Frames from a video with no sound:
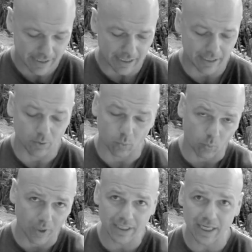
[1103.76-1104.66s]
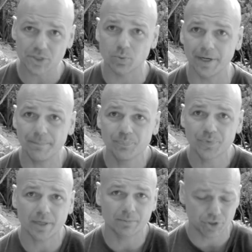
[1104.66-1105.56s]
Uh, one last one.
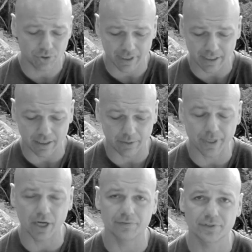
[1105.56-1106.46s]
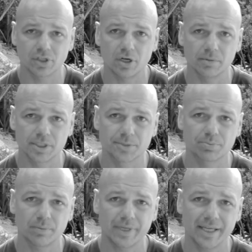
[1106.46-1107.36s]
I'm not sure how, how we're going for time. This is
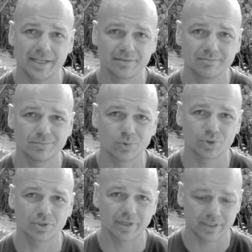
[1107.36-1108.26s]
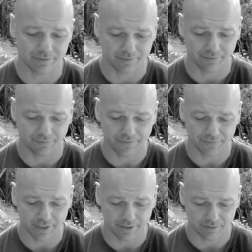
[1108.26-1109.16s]
probably heading more to around the
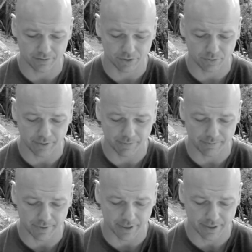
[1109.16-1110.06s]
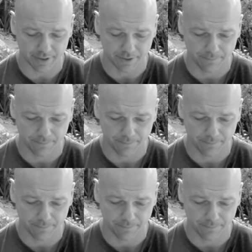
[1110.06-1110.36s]
15, sort of 20 minute mark.